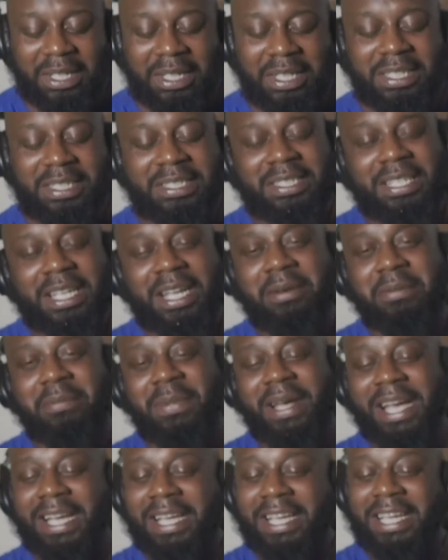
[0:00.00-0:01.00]
He said,
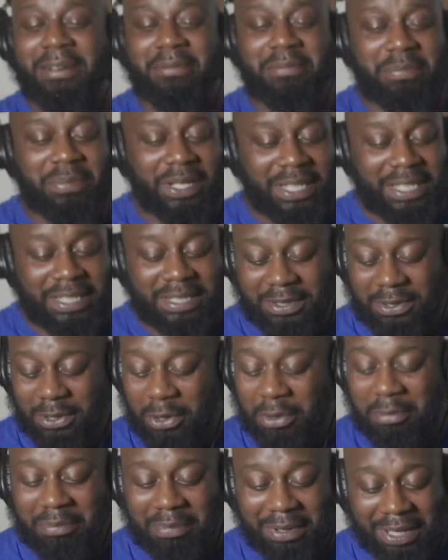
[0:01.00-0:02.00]
man, get pissed,
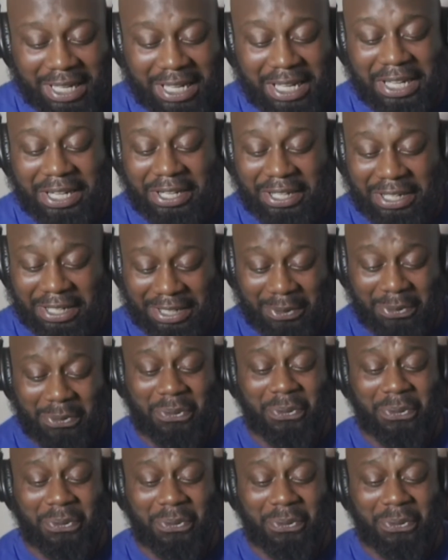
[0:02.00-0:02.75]
no bladder.